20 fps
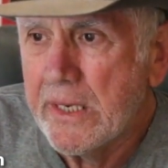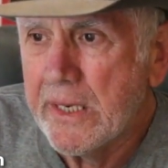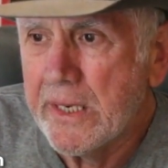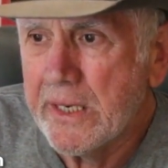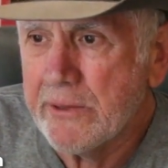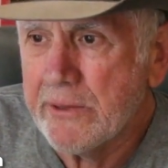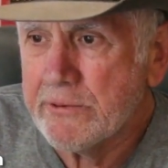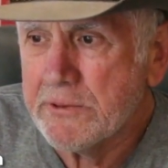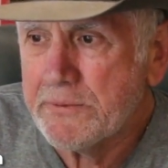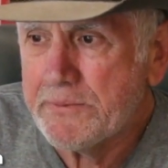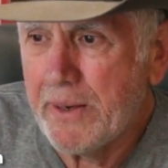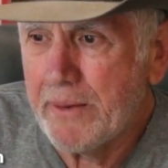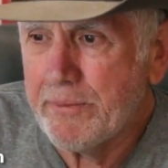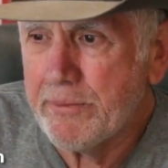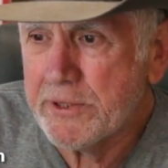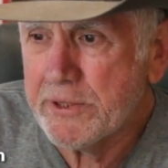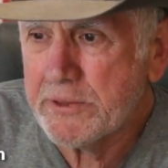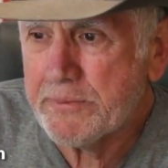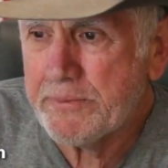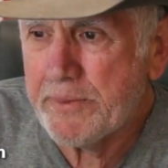And it was
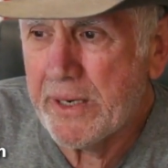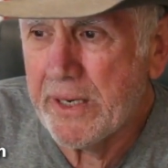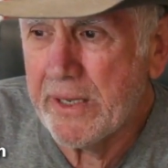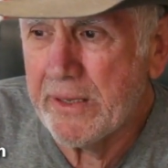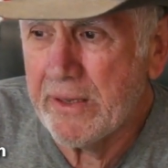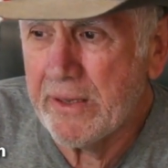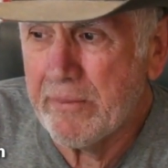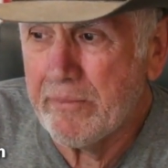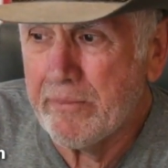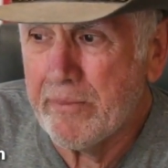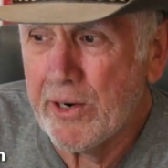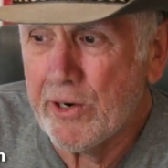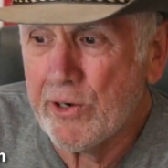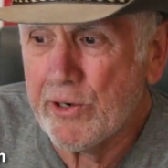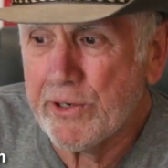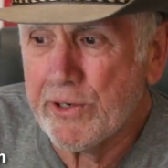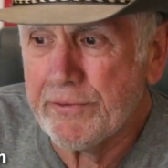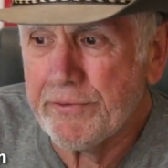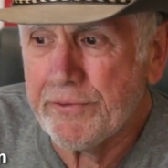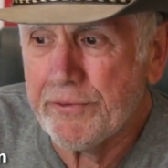published by the
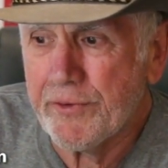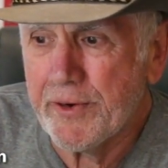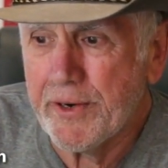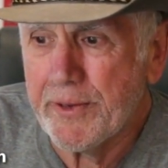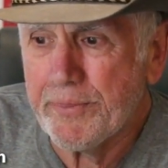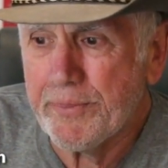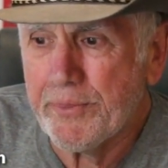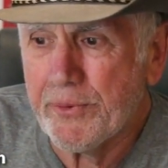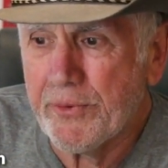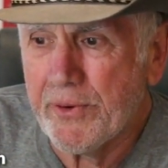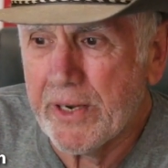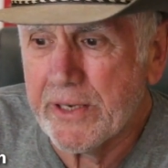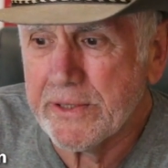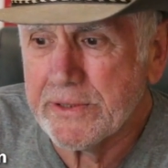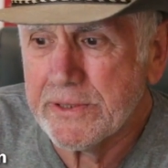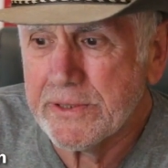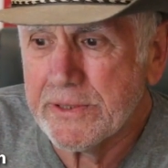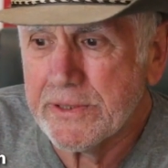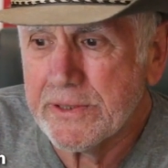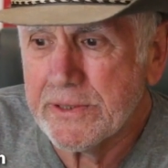American Free
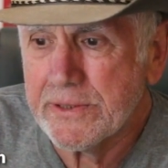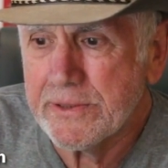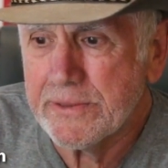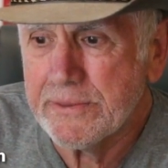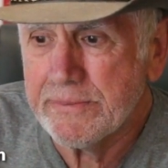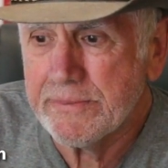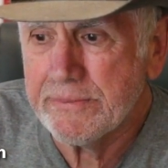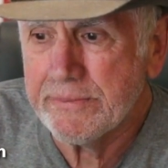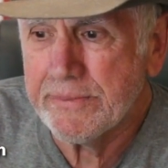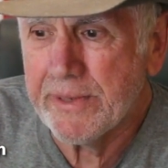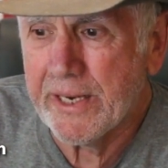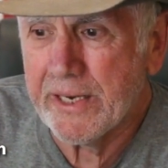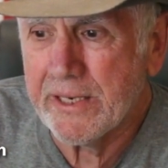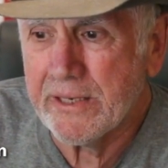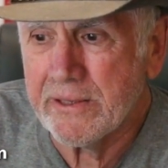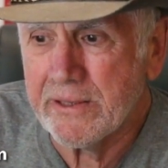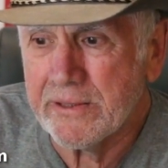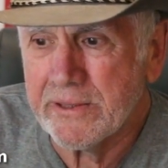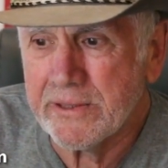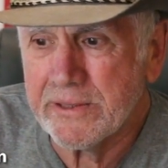Press back
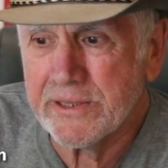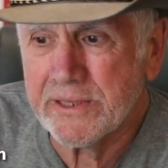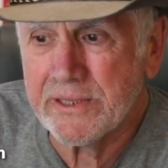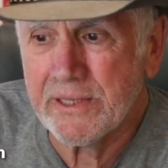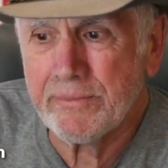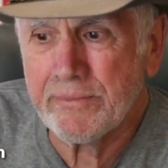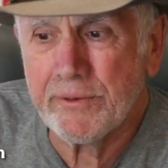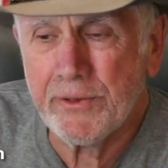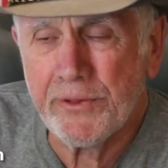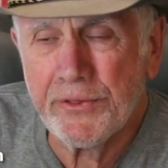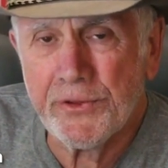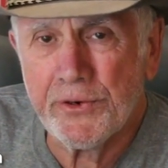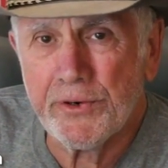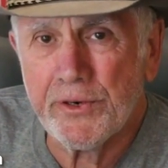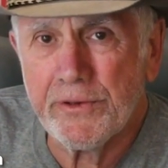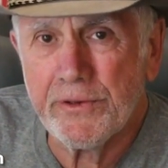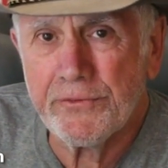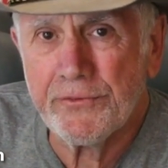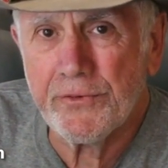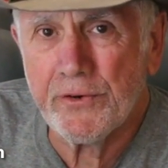on December
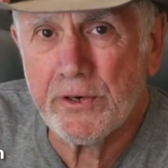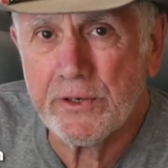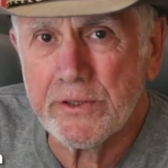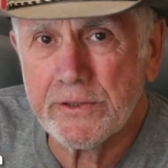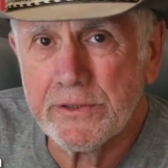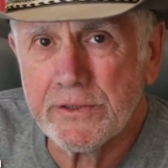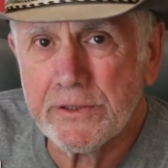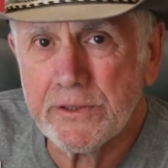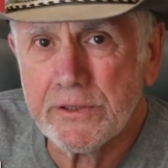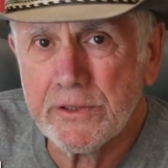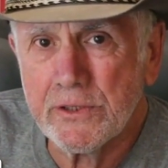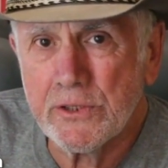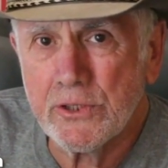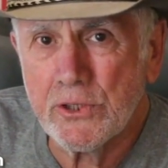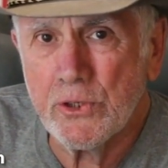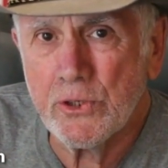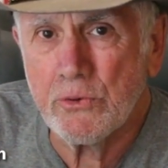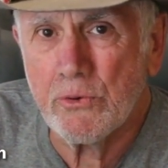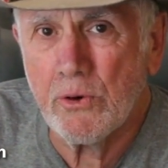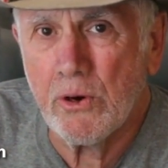31st,
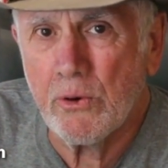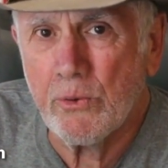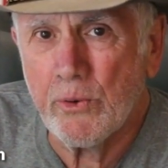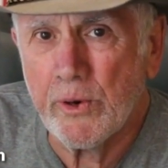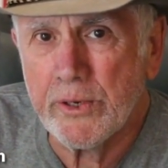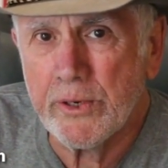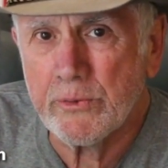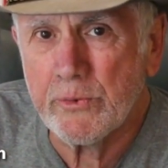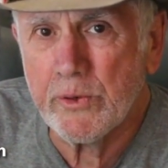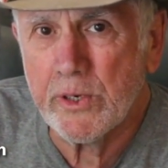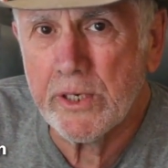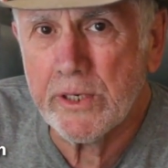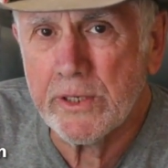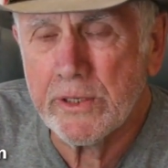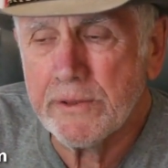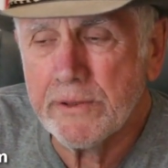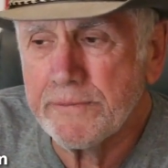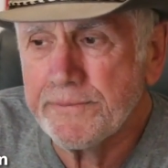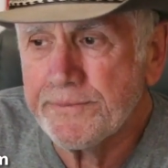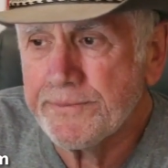2011.
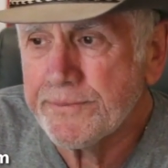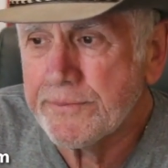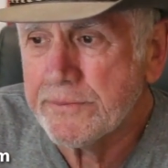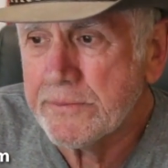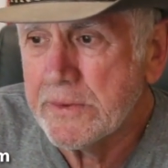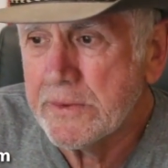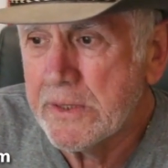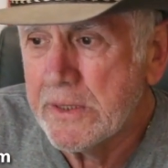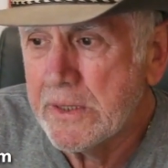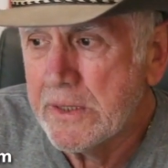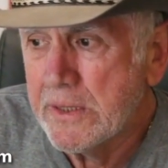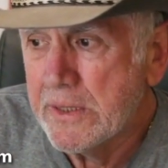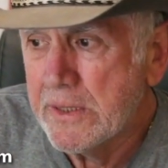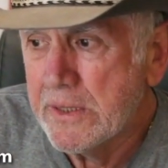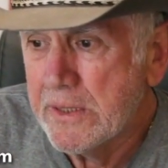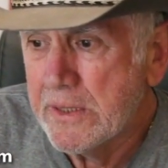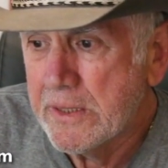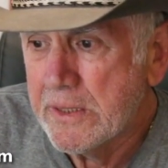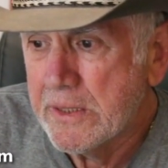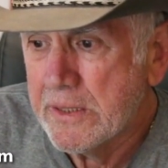
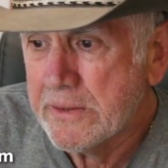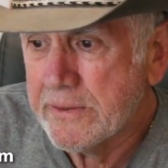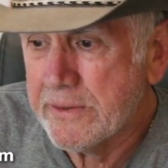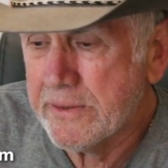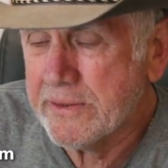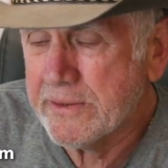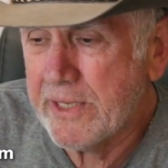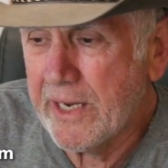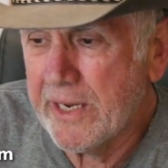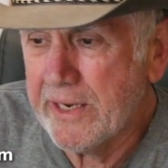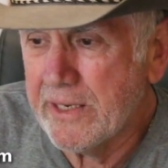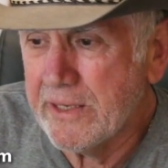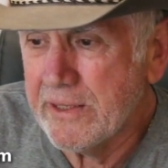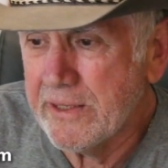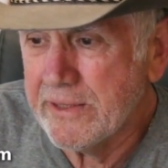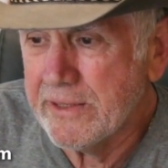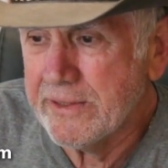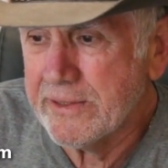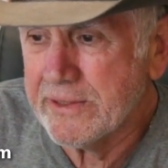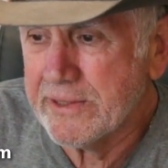The
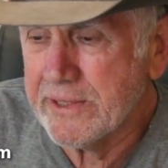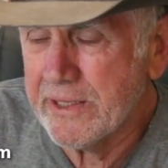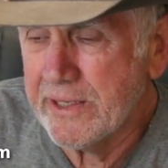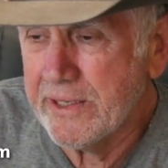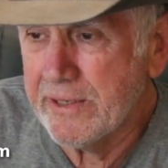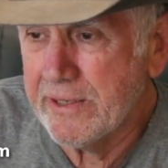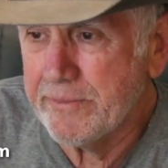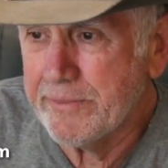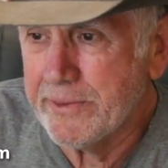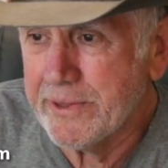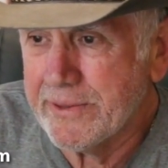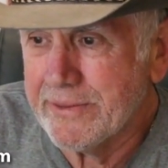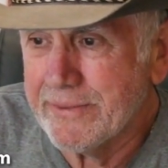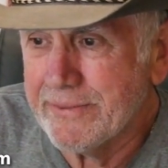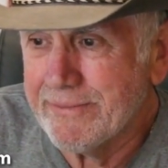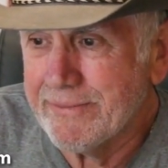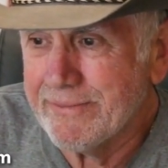title is a little bit